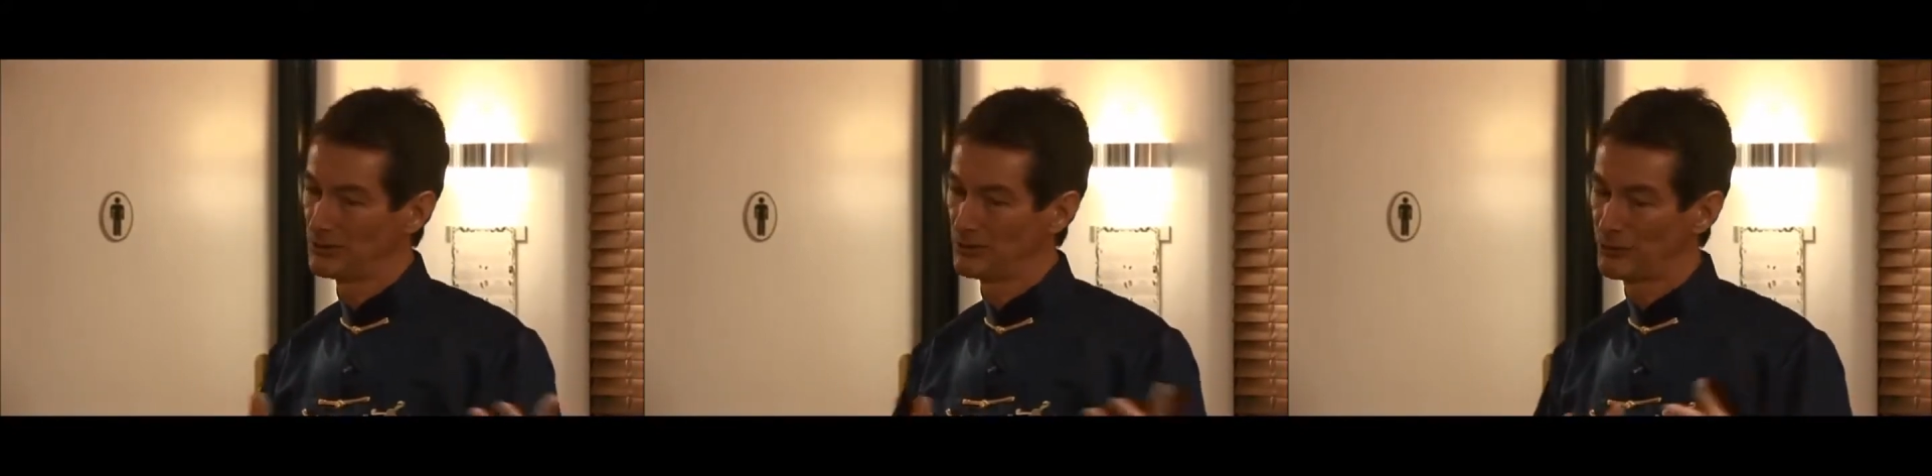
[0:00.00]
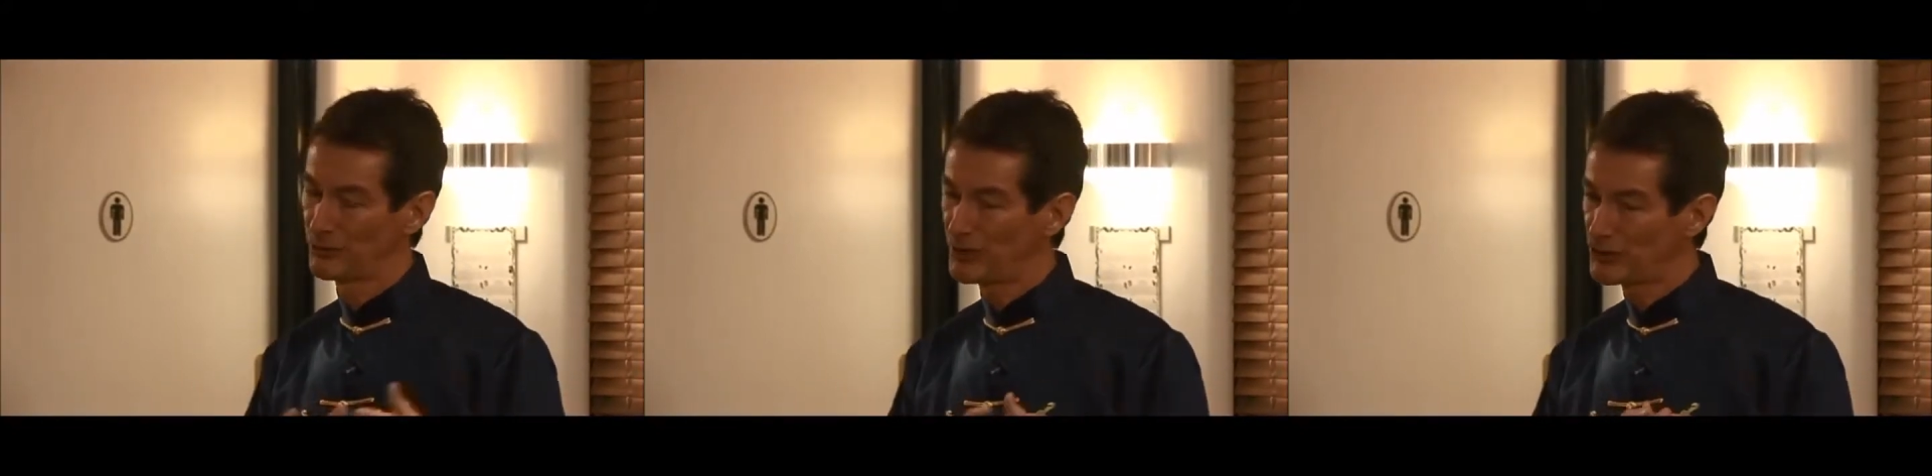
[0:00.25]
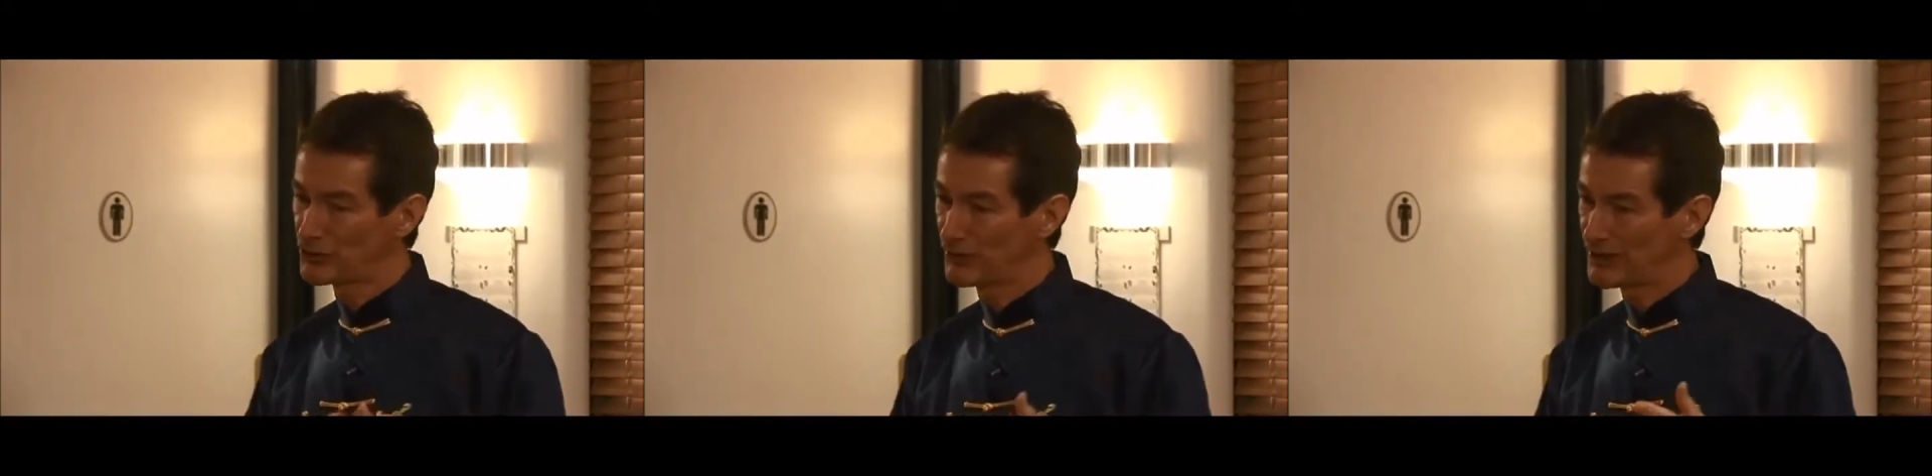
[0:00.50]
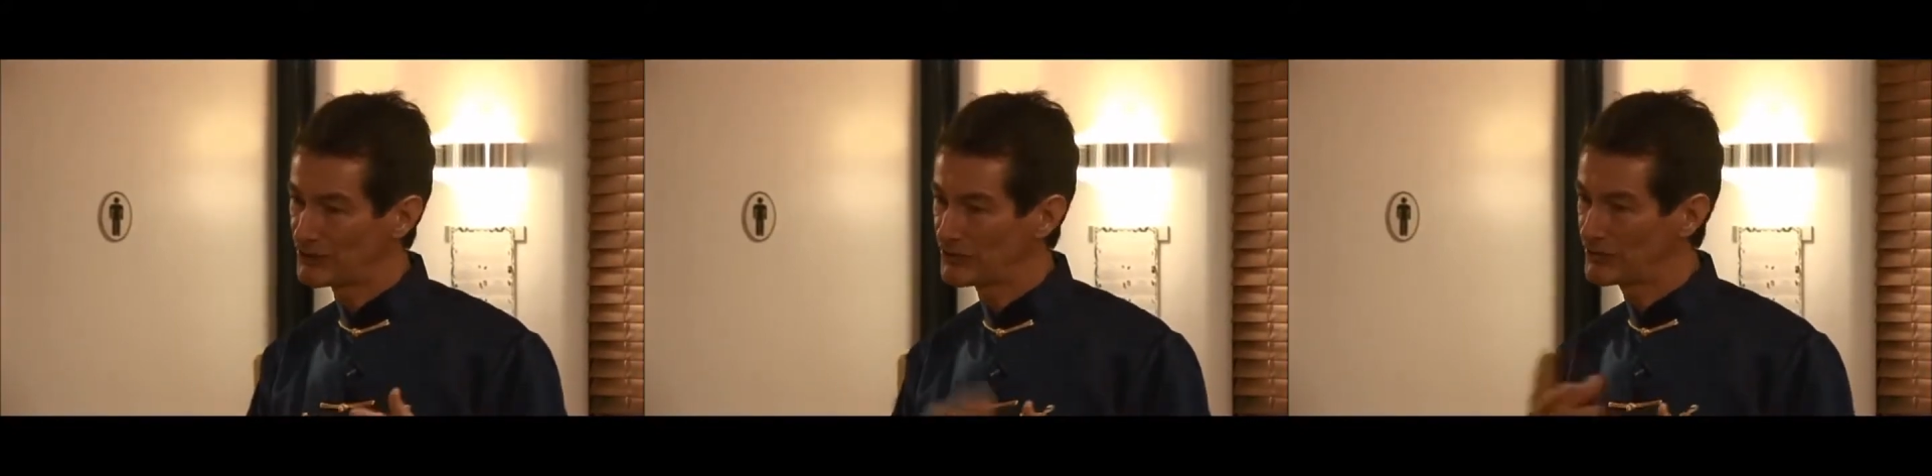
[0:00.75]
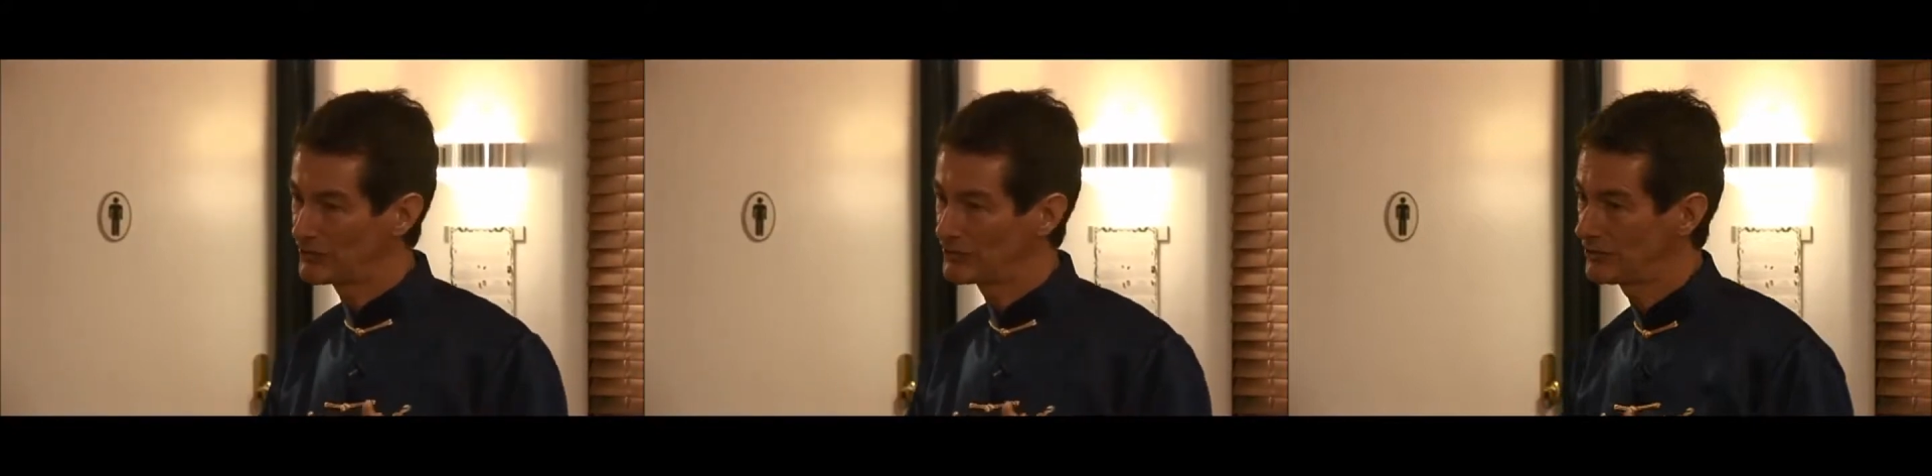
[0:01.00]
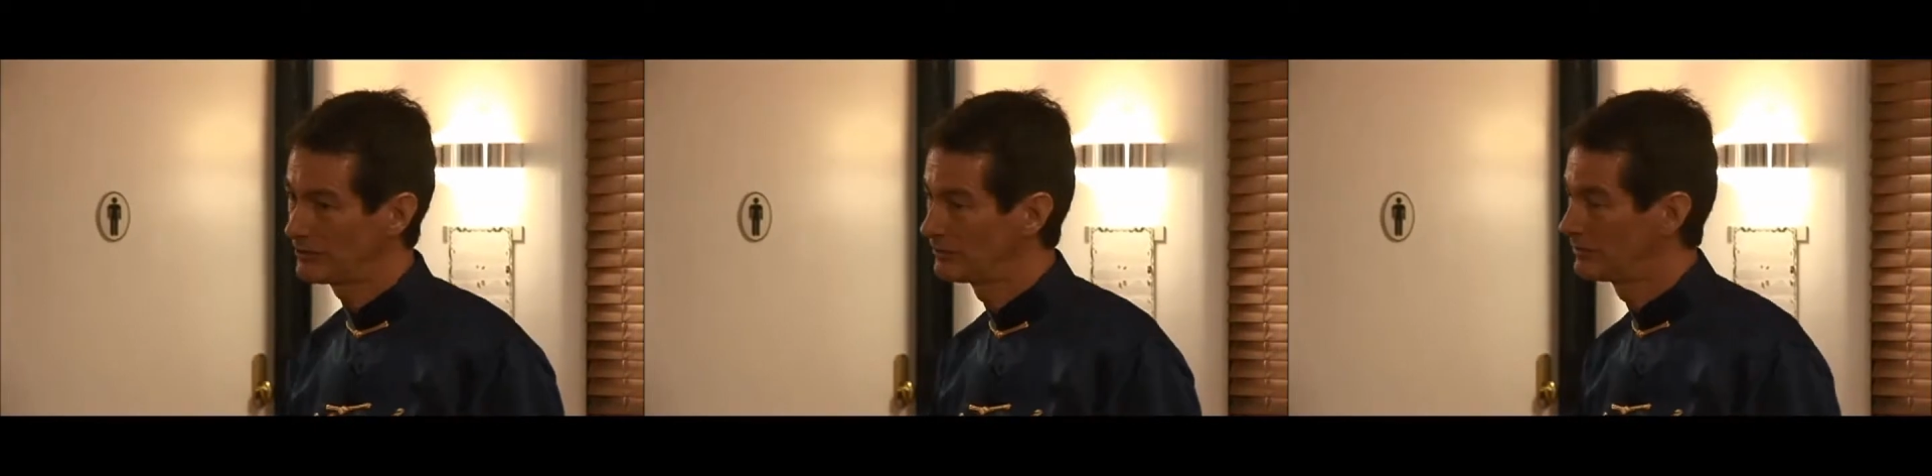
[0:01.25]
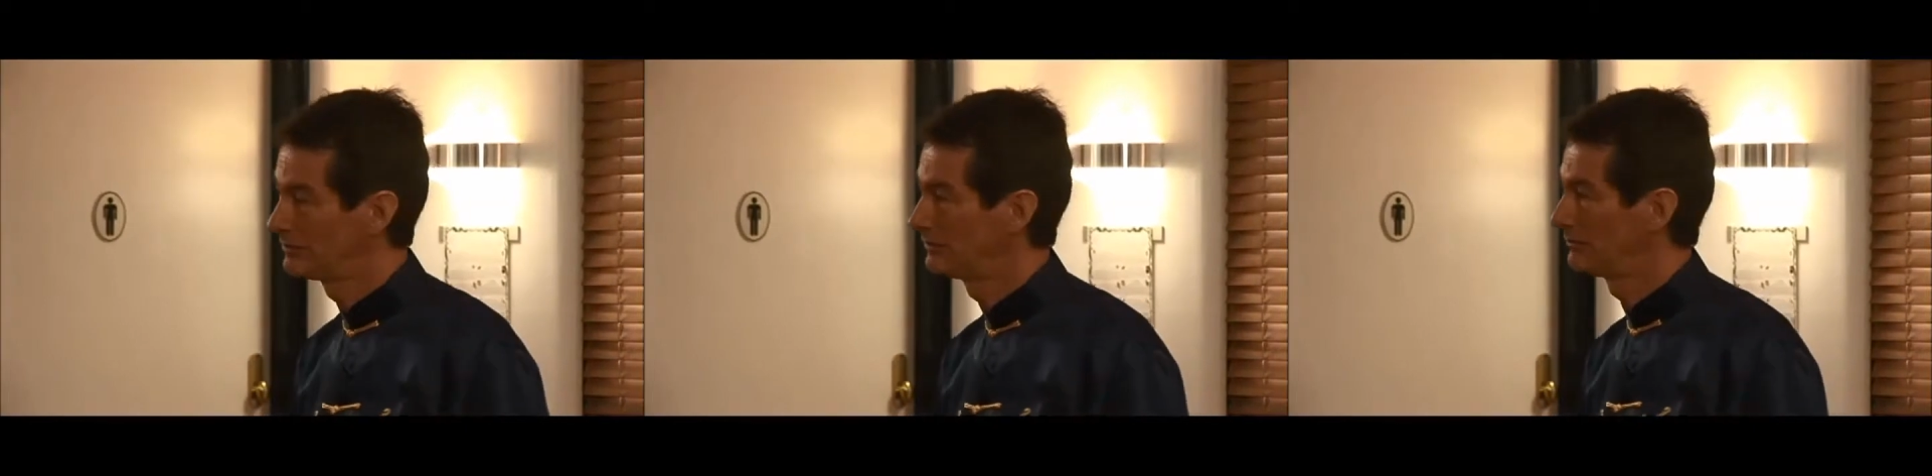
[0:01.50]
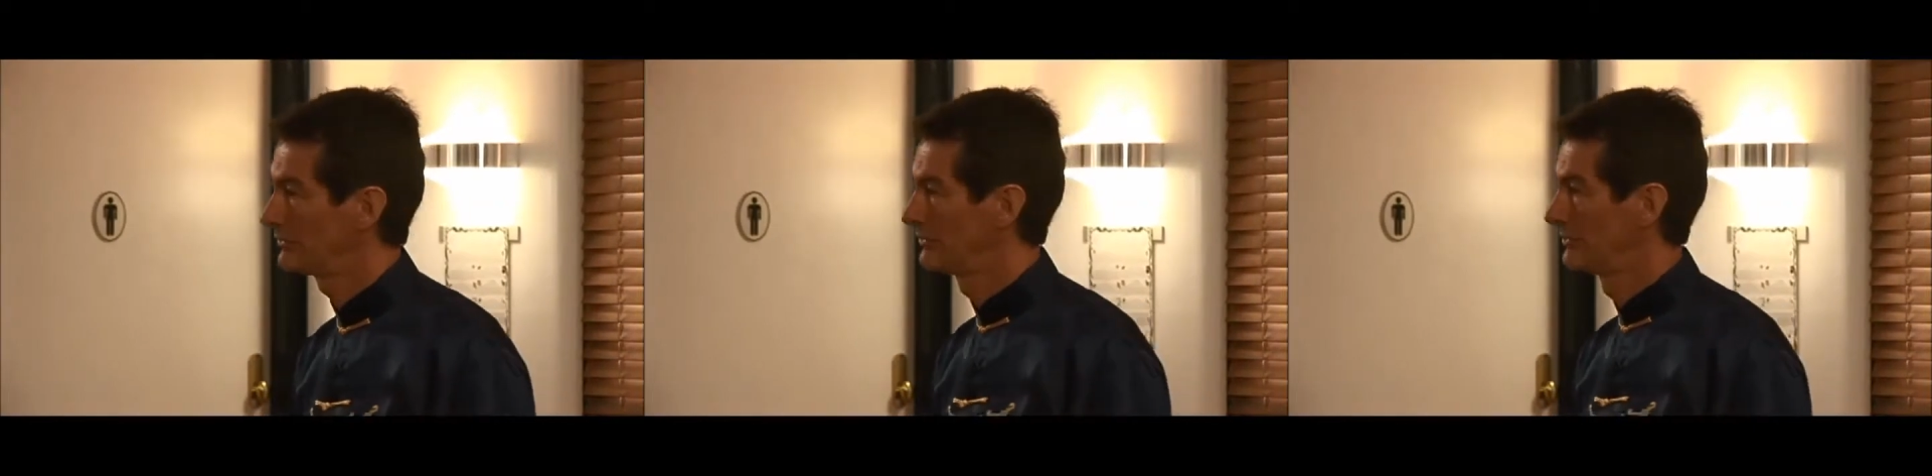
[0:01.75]
the 3 treasures in
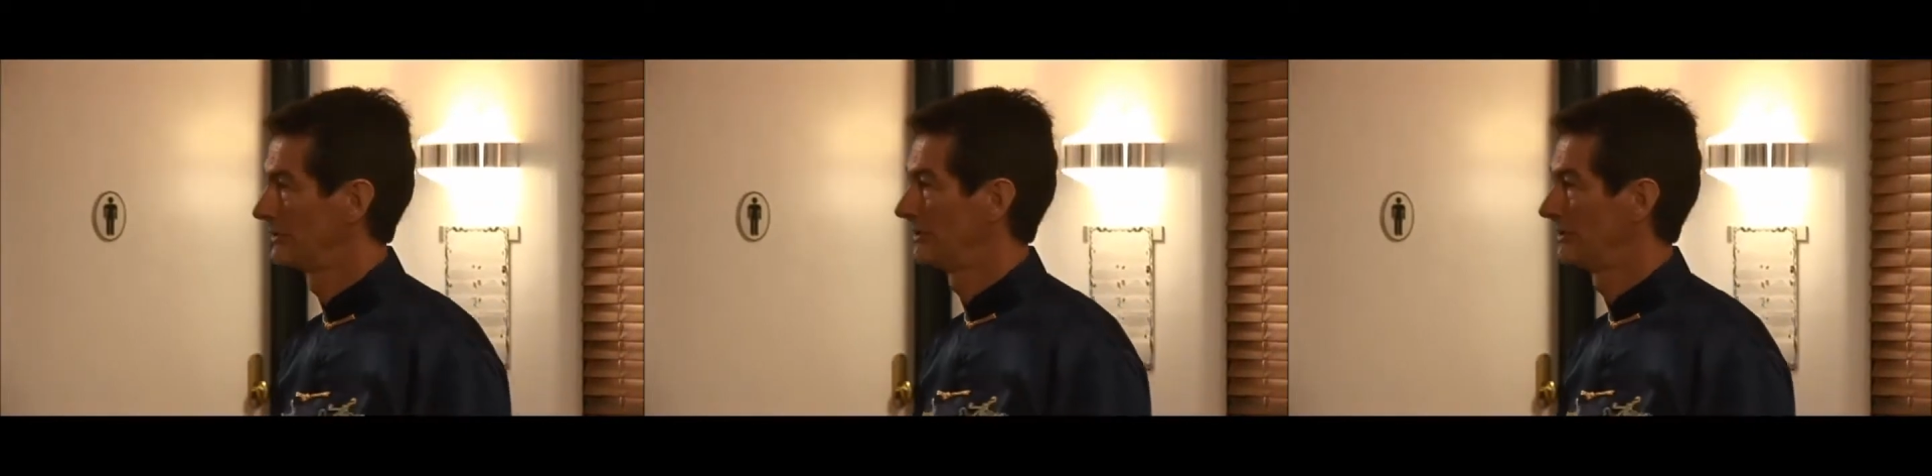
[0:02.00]
Qigong,